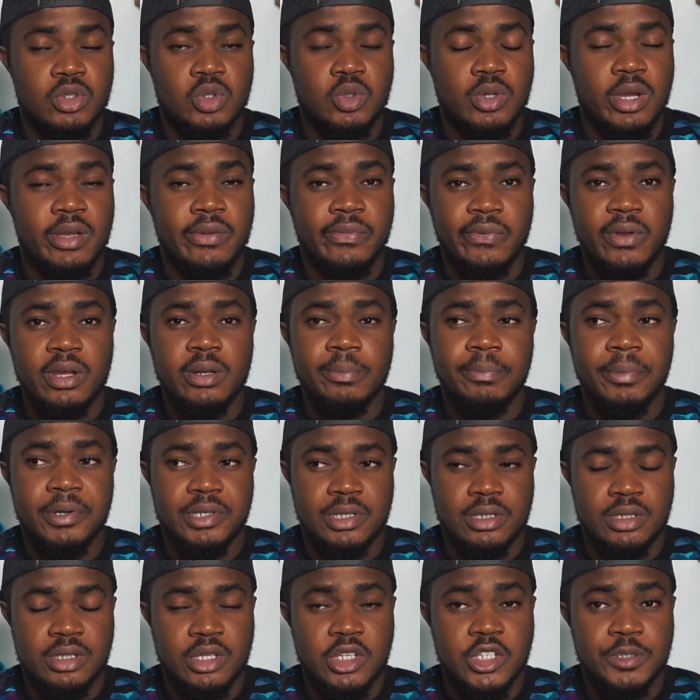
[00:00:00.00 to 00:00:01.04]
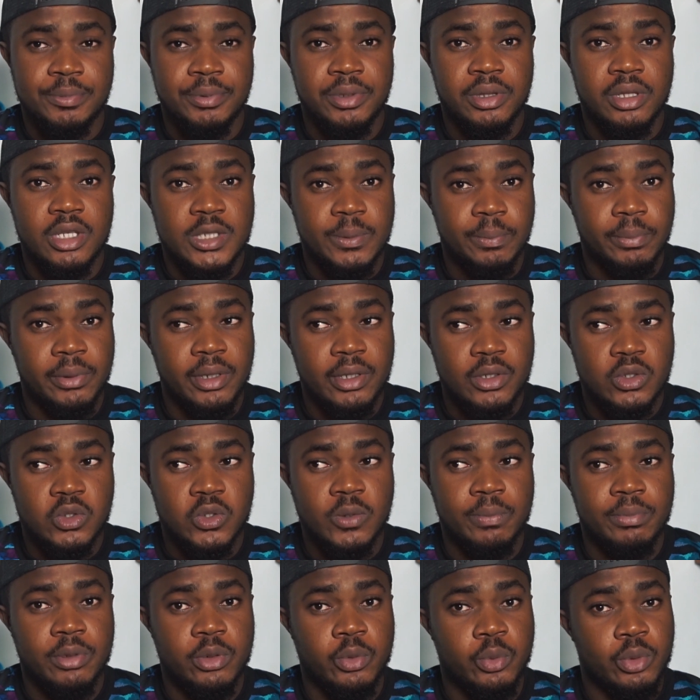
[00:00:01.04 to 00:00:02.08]
So I find percentage being displayed
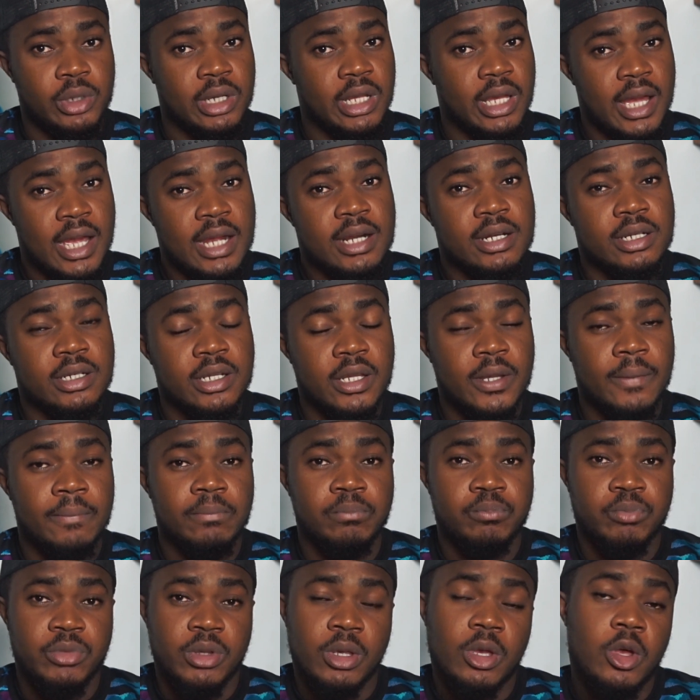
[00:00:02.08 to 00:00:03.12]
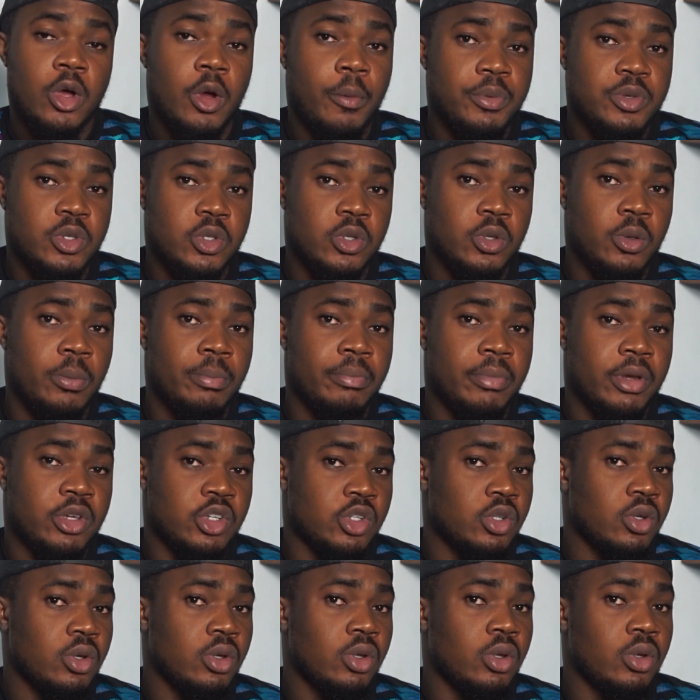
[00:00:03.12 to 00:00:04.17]
to be really handy, helps you
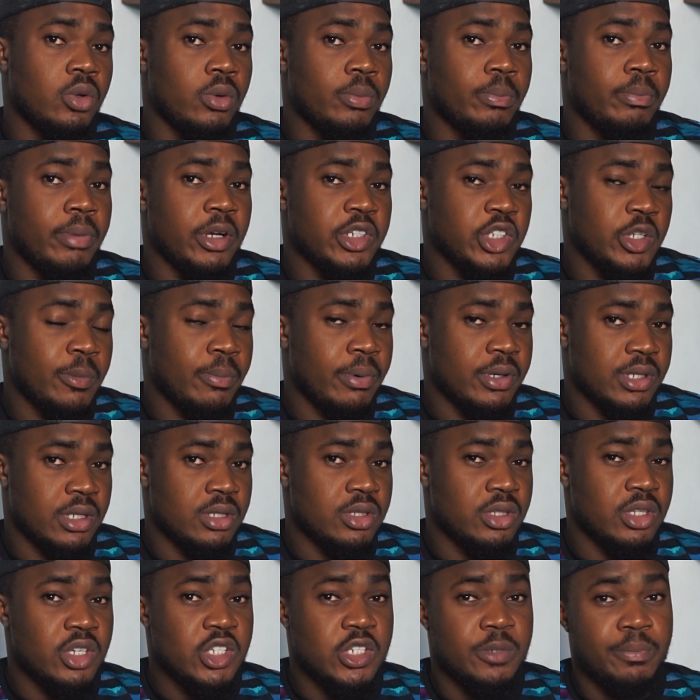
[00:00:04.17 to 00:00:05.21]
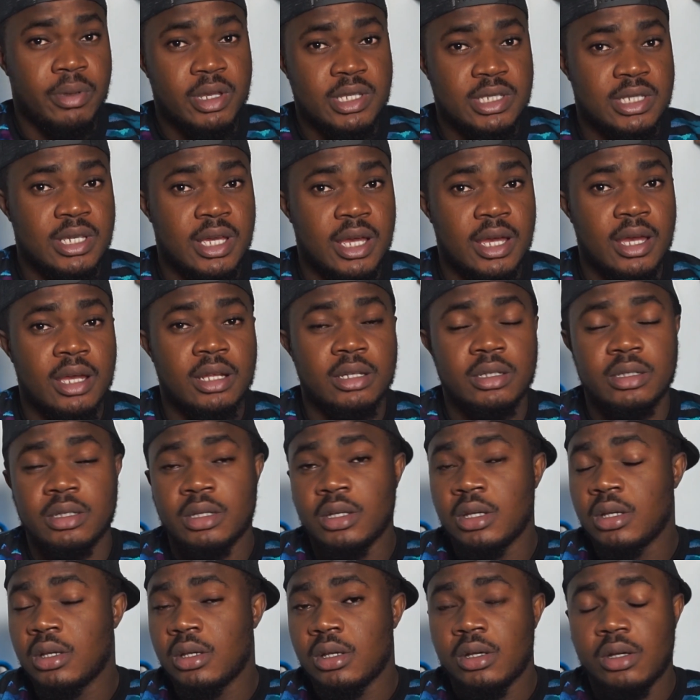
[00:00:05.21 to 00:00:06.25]
measure your battery percentage better and
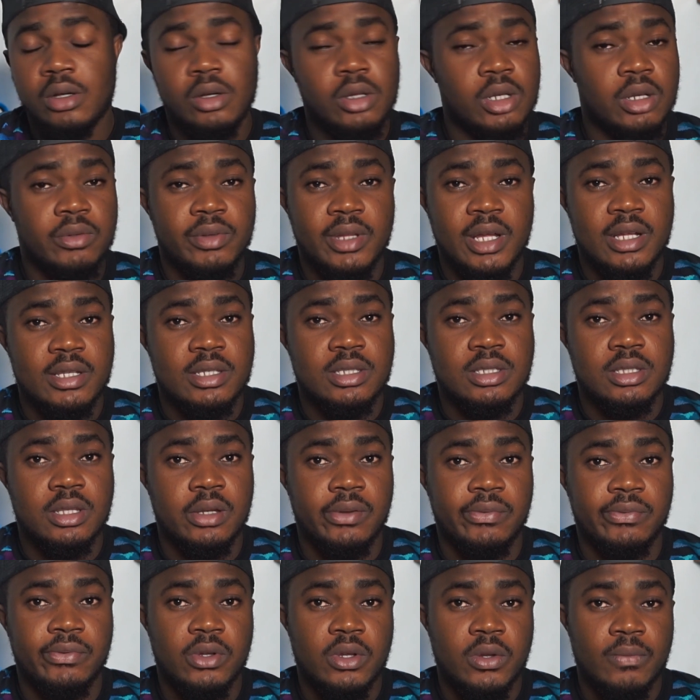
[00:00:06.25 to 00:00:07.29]
all of that stuff.